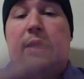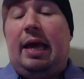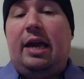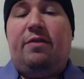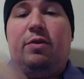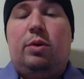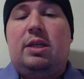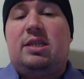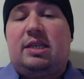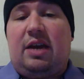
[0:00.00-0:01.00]
Hey everyone,
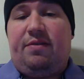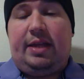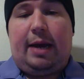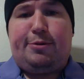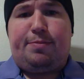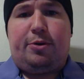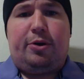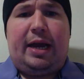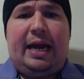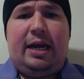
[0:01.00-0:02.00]
this is Kevin the
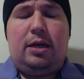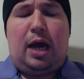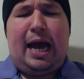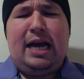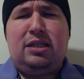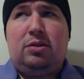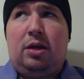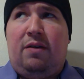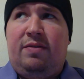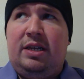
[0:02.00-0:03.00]
Apptrepreneur, and as
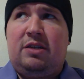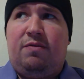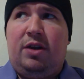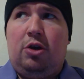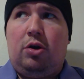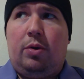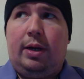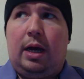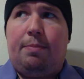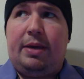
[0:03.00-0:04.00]
of this video
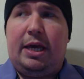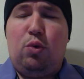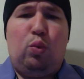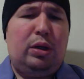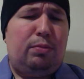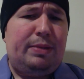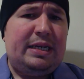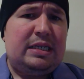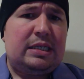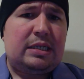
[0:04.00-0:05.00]
going up, it will
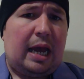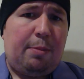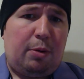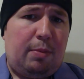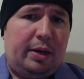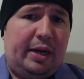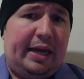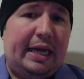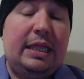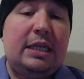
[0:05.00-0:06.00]
be Cyber
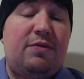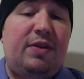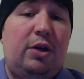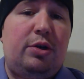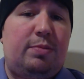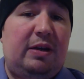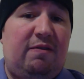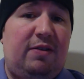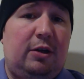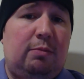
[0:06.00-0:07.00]
Monday, and this video is being
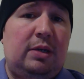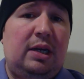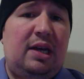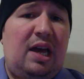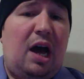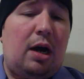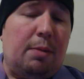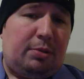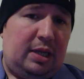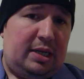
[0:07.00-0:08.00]
filmed a
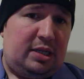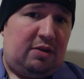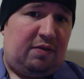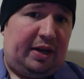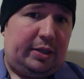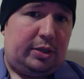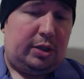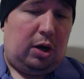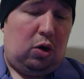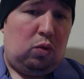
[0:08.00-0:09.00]
couple days in advance,
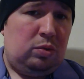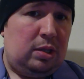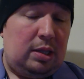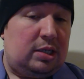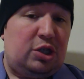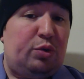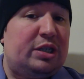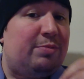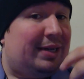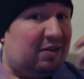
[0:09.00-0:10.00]
so the
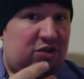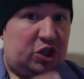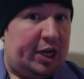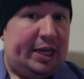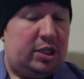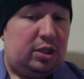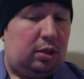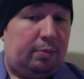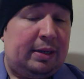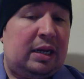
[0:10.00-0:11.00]
situation might have changed a
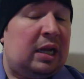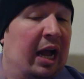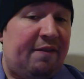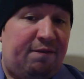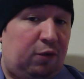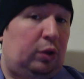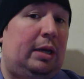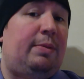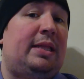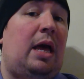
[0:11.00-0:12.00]
little bit. I fully
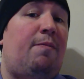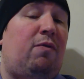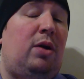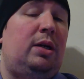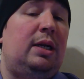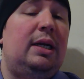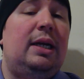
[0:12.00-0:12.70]
admit that up front.